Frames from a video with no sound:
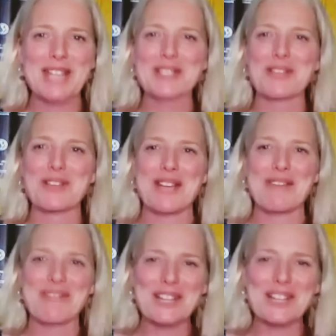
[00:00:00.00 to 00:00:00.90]
So when I
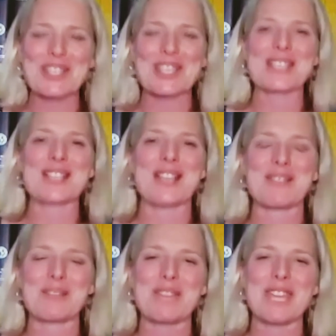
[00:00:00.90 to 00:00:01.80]
finish this, I'm going
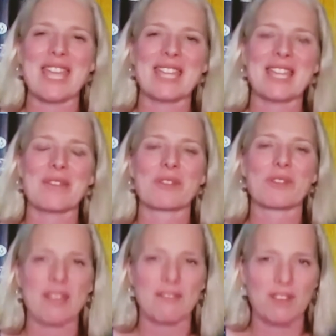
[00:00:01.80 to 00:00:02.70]
to be hanging out with
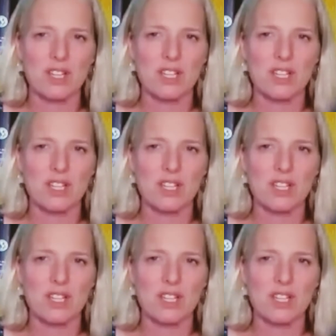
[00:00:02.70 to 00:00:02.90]
Greg Fergus.